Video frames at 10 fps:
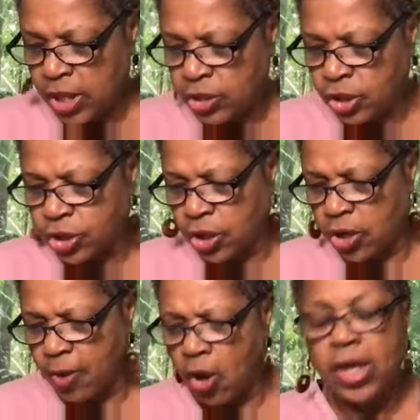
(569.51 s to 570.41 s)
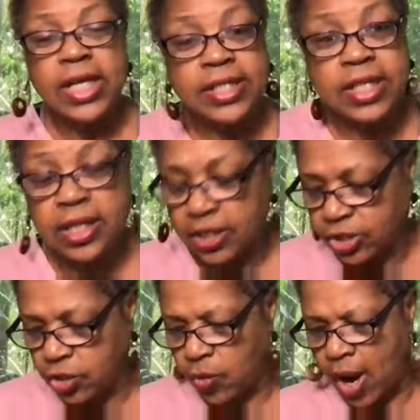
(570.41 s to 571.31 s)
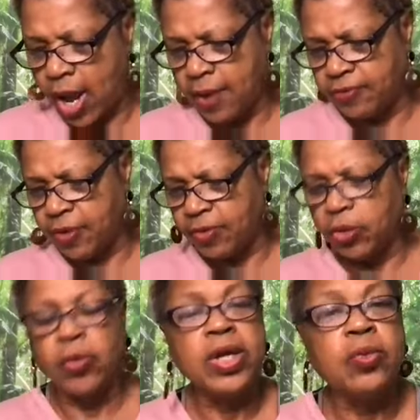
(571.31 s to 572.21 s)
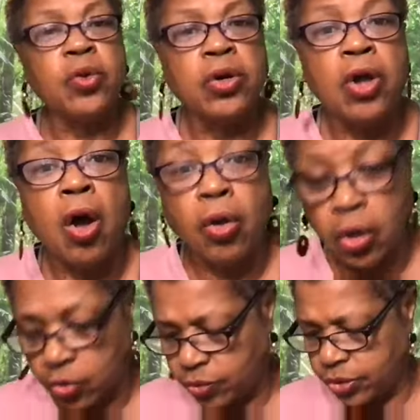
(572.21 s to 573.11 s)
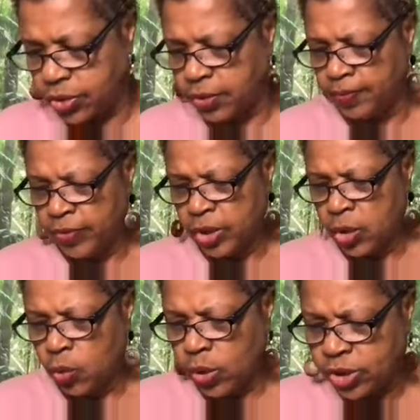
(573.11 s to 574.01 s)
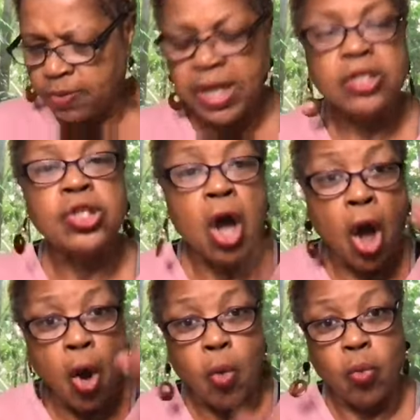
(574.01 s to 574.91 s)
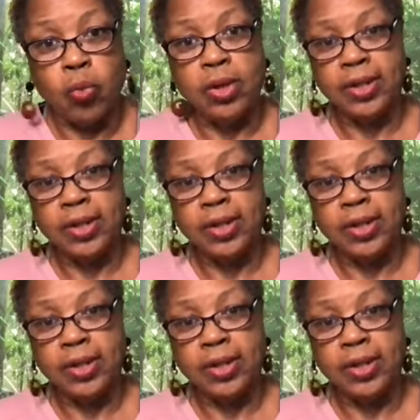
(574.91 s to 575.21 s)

The term holistic is derived from the Greek word holos, which means whole.